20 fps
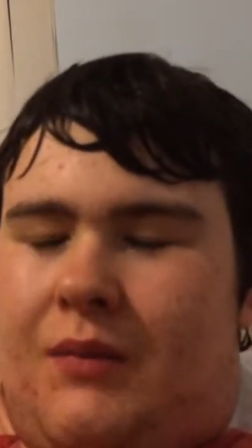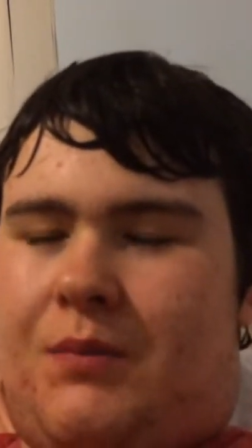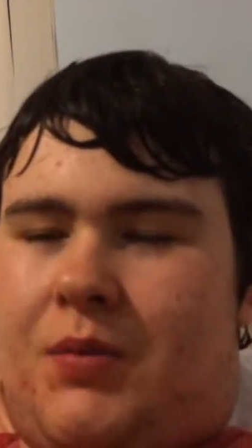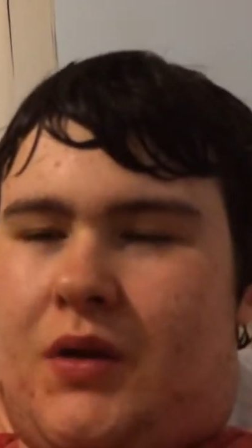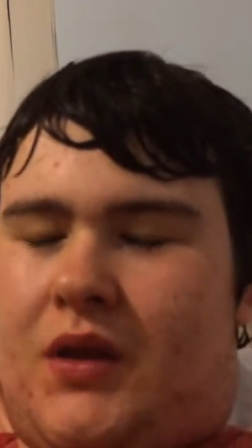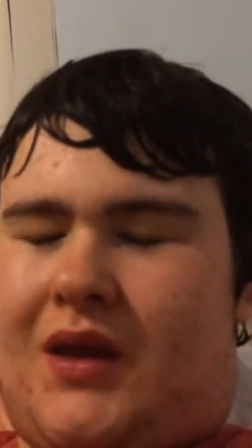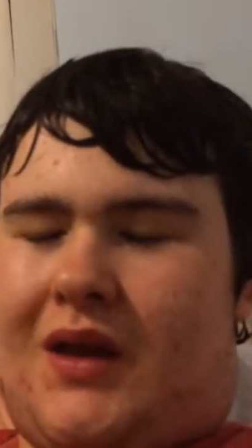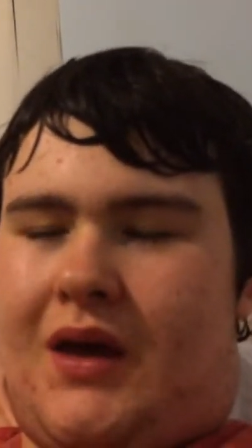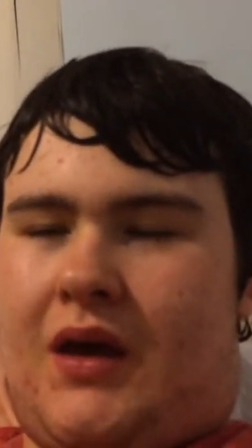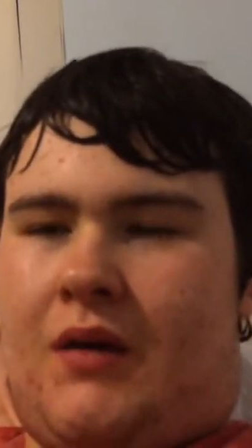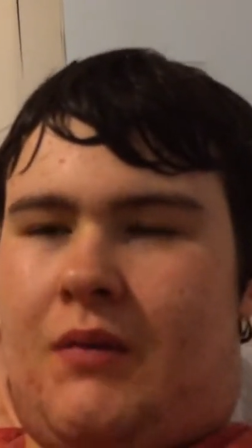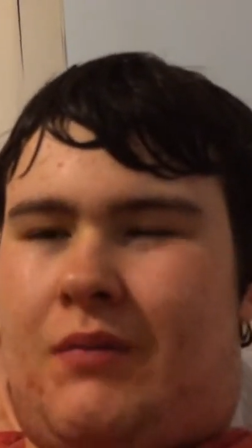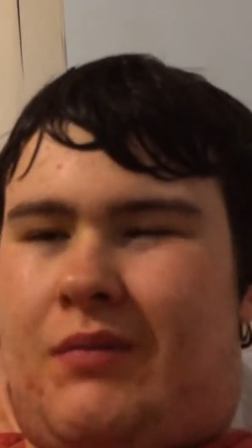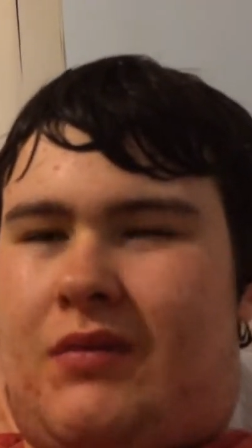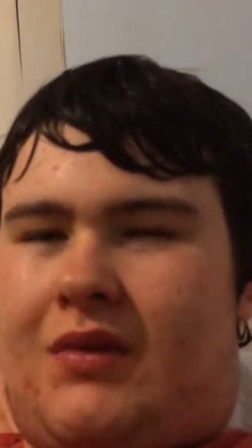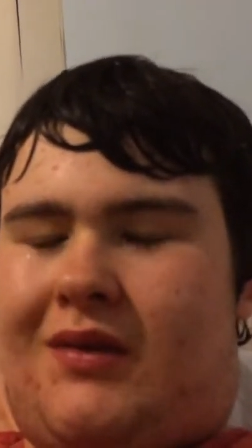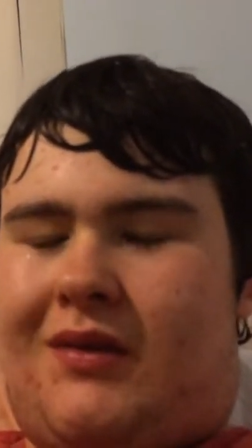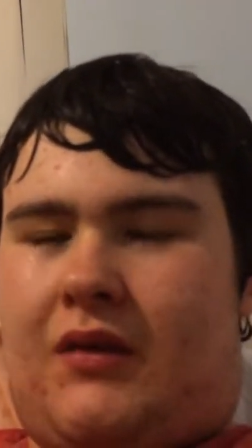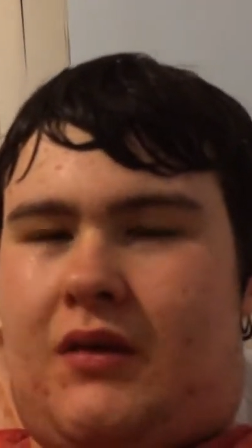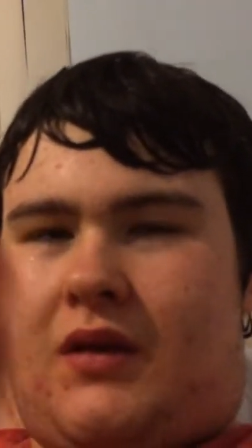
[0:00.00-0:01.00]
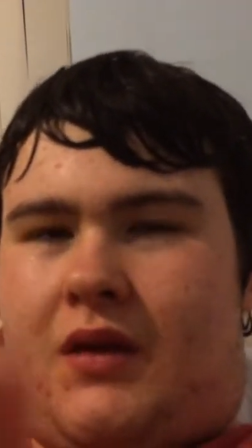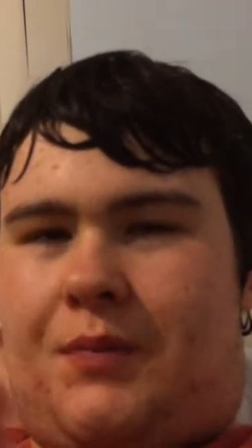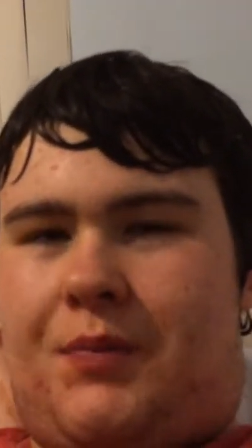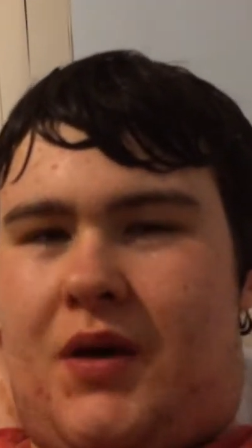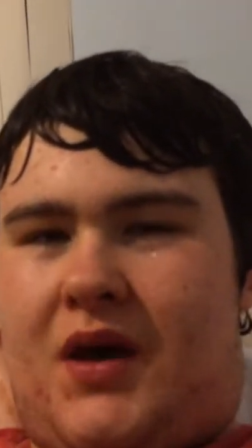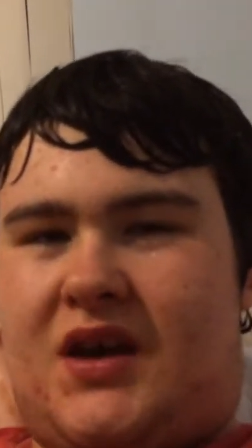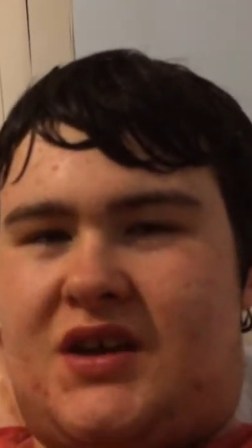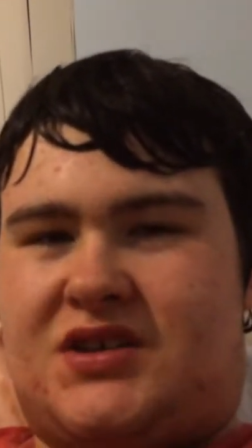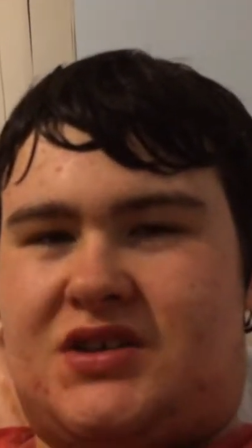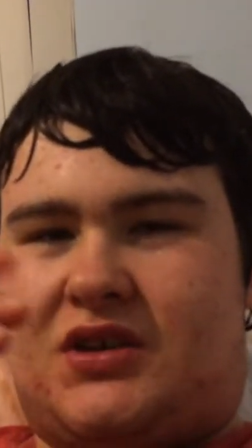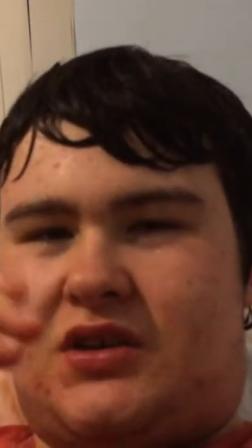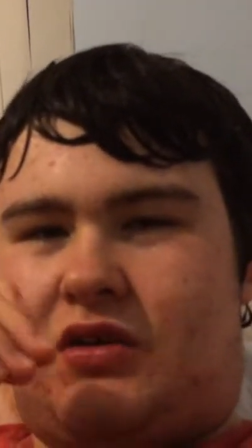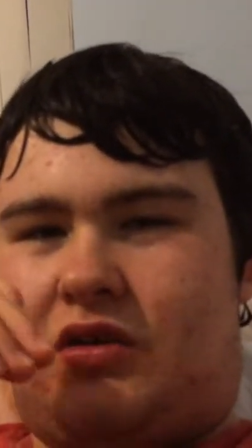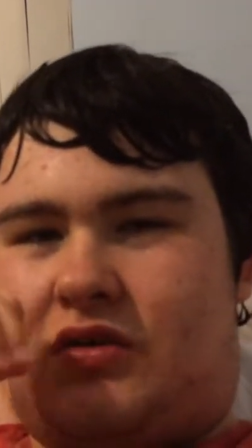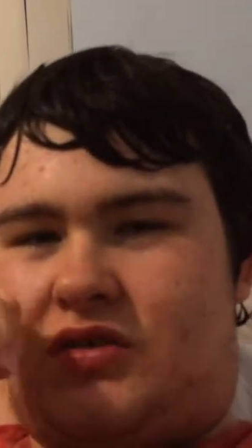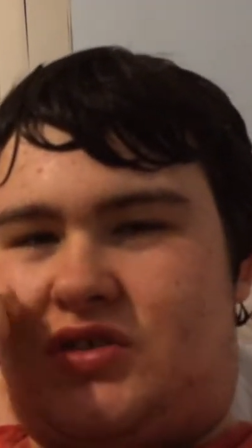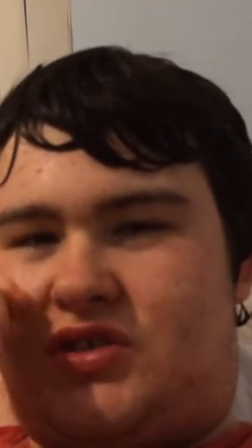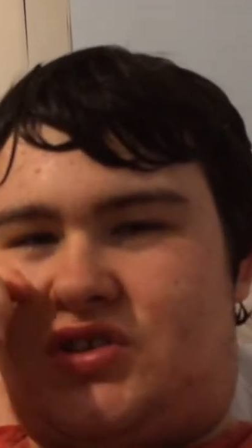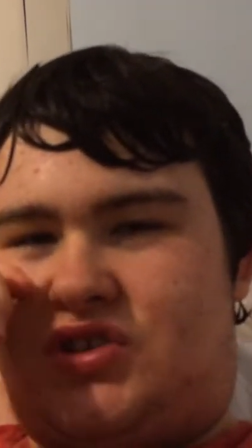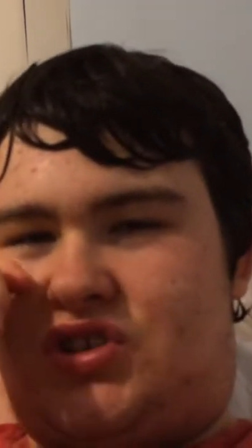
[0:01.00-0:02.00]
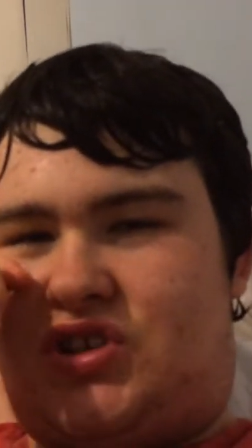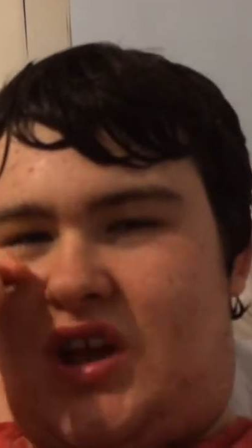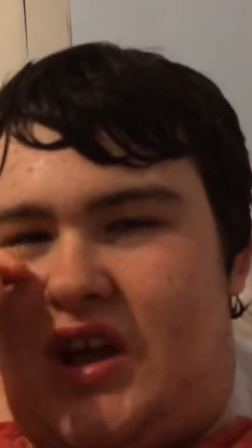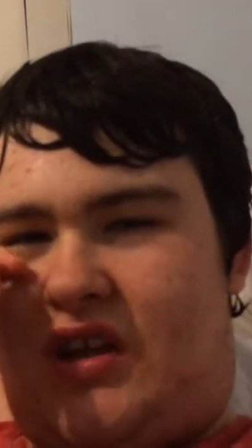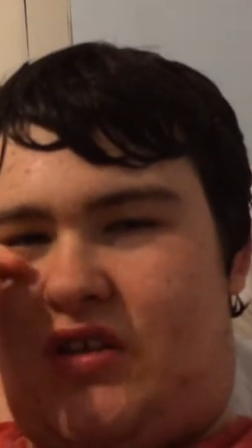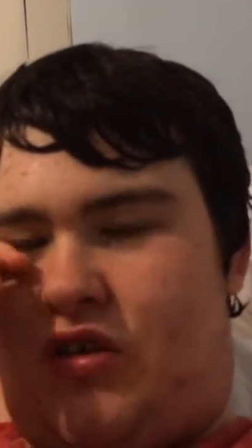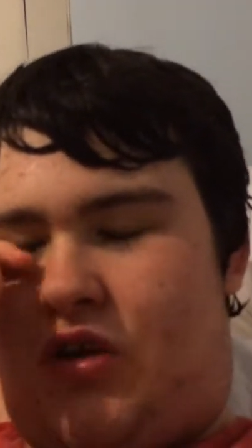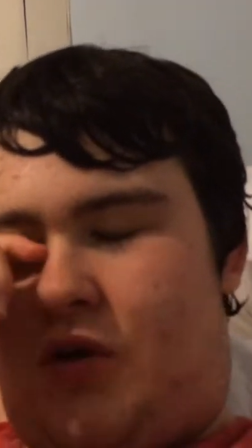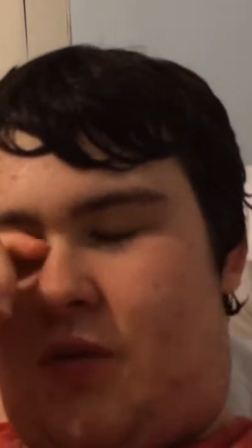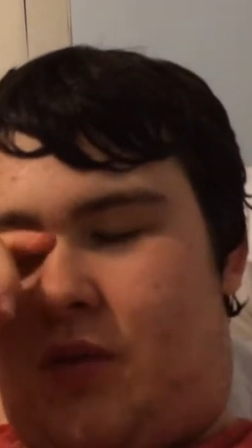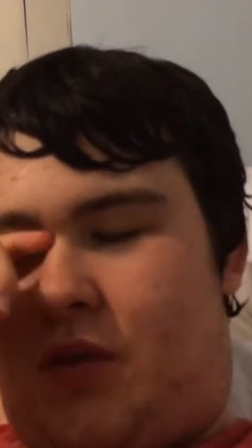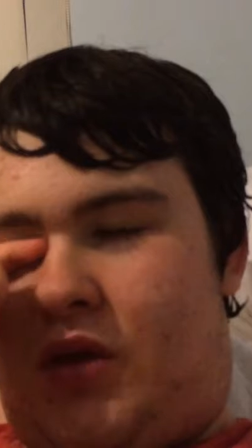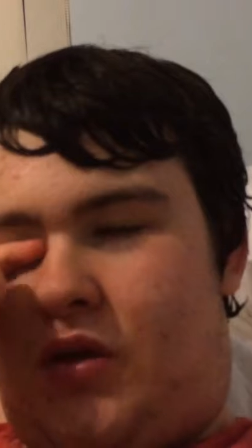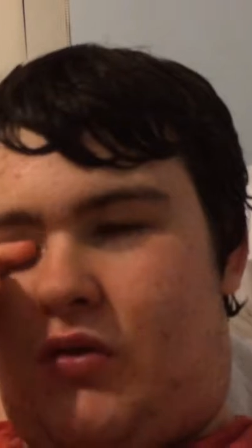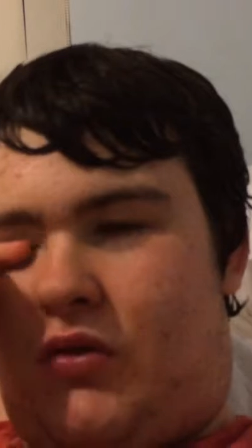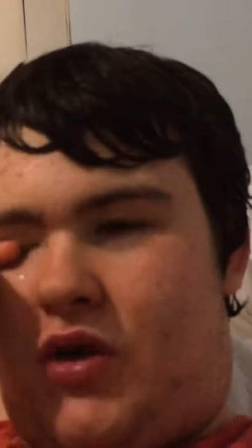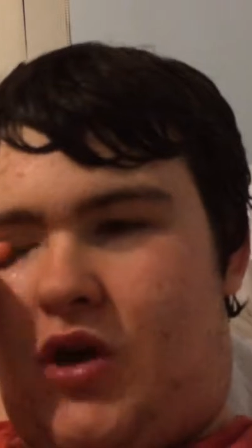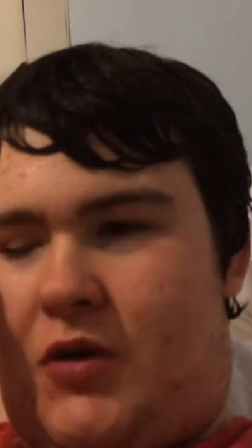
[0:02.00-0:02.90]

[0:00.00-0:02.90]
But a person called JW